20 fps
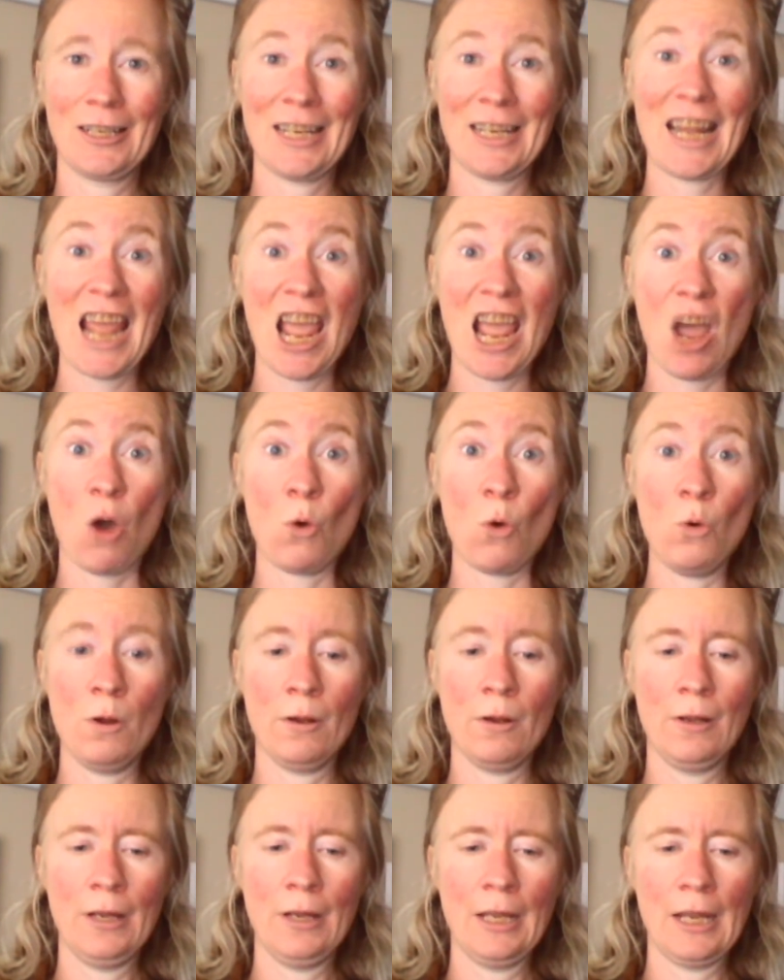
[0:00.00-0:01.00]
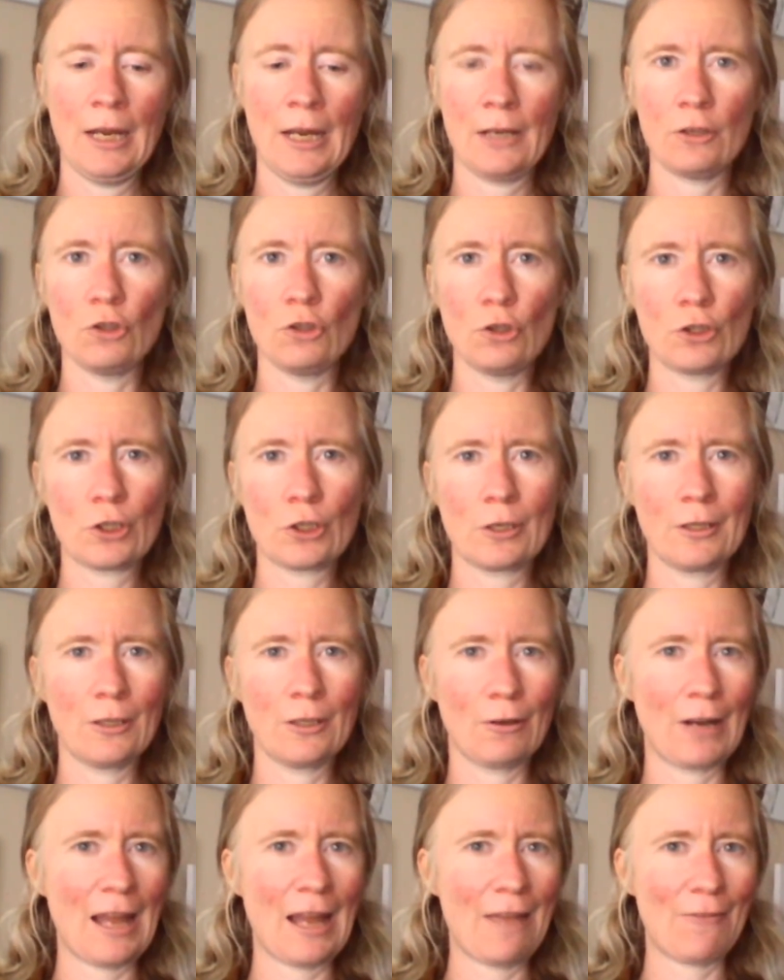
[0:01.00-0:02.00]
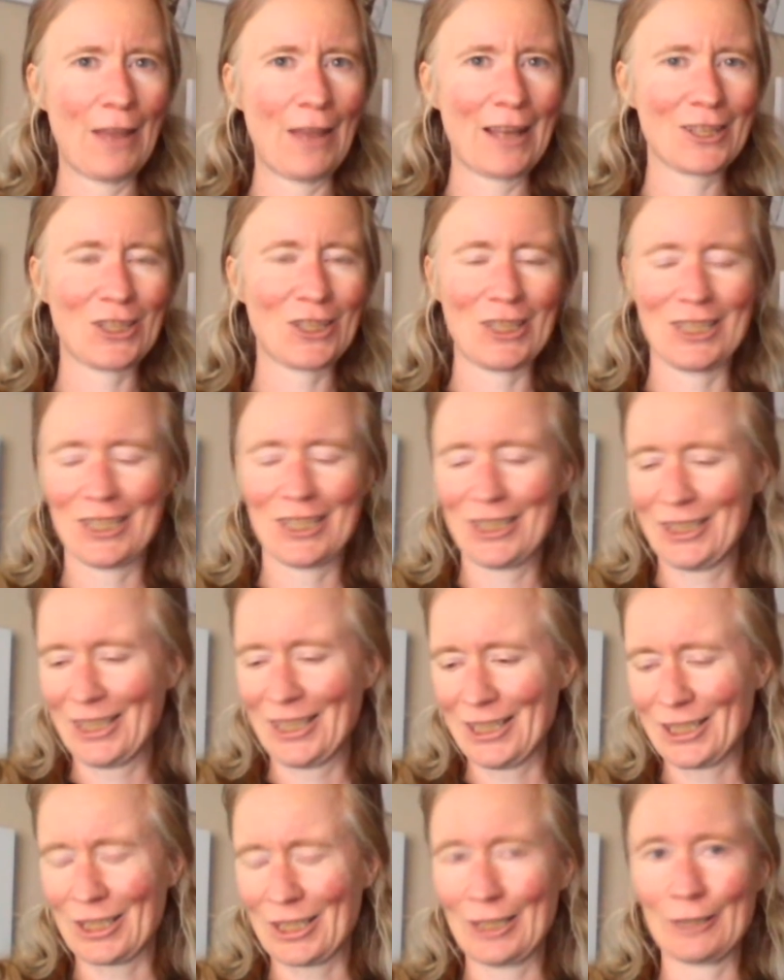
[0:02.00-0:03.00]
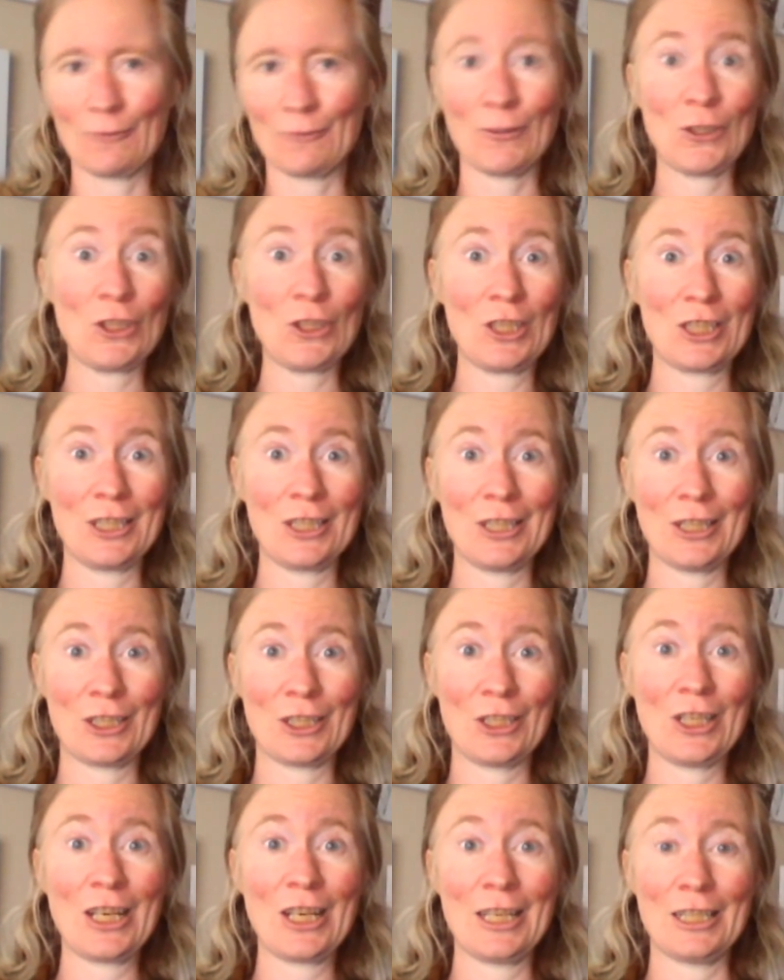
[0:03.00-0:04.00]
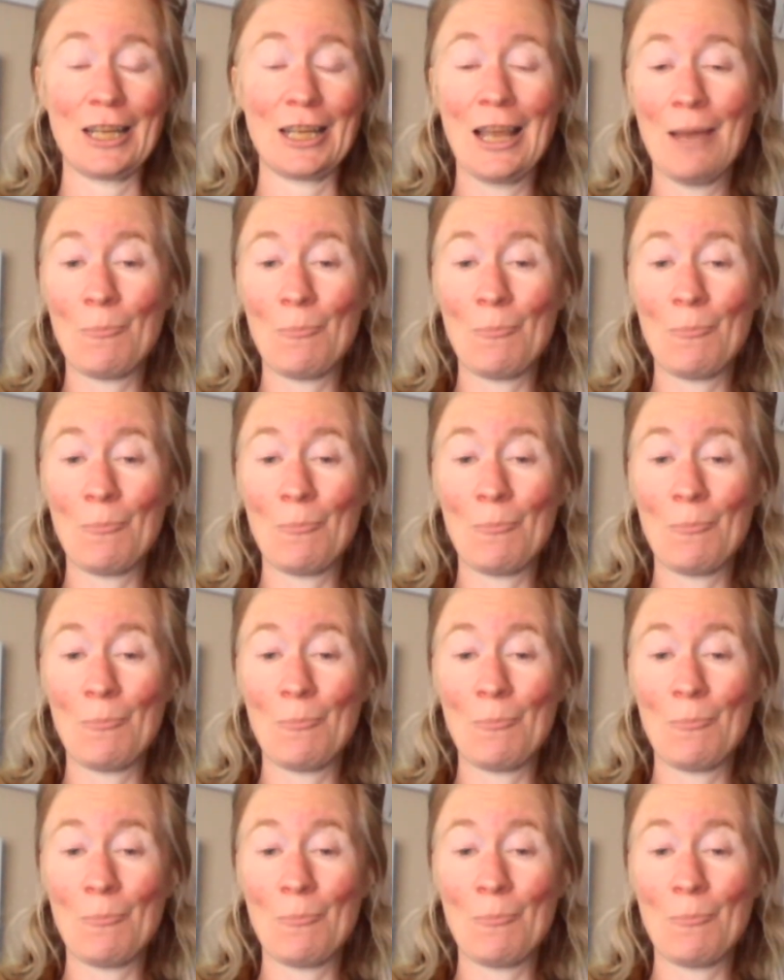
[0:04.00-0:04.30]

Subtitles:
Now, you used to not have access to these things for years and years and years,